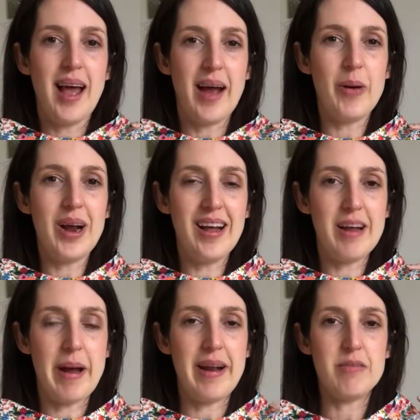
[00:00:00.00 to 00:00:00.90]
And what I
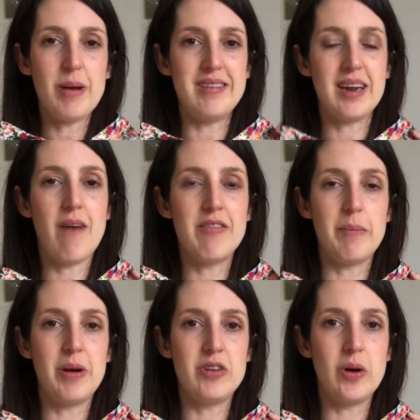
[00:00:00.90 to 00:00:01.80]
like about it as well is it covers
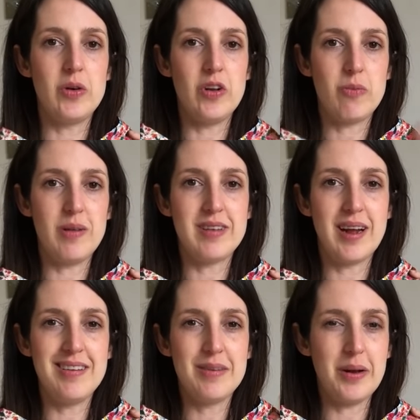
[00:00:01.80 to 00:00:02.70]
up my shoulders from the
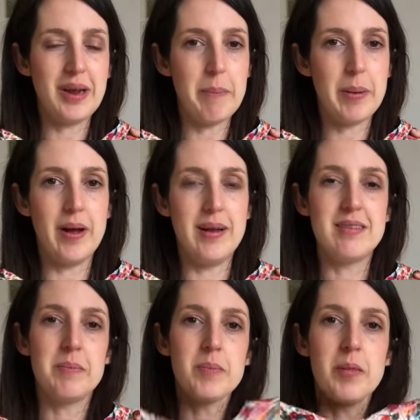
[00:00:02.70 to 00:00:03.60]
sun so I don't get
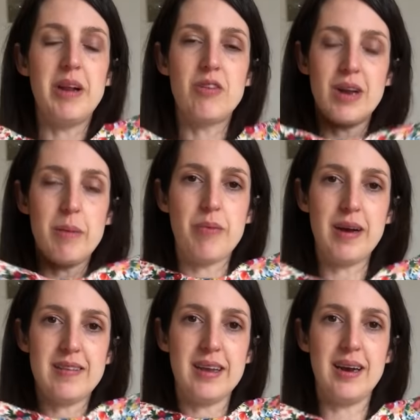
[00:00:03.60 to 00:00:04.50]
burnt, but it's really
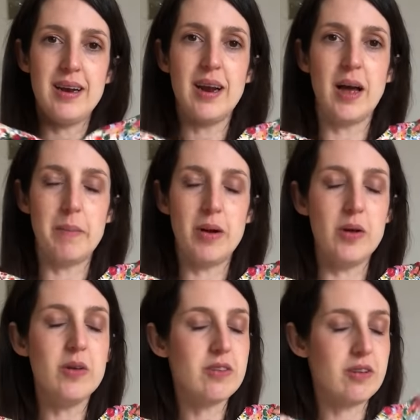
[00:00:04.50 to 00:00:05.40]
breezy and um,
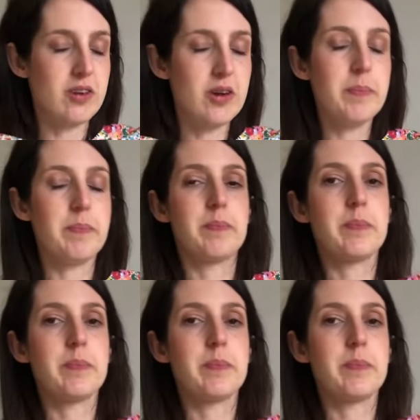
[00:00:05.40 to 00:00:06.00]
loose too.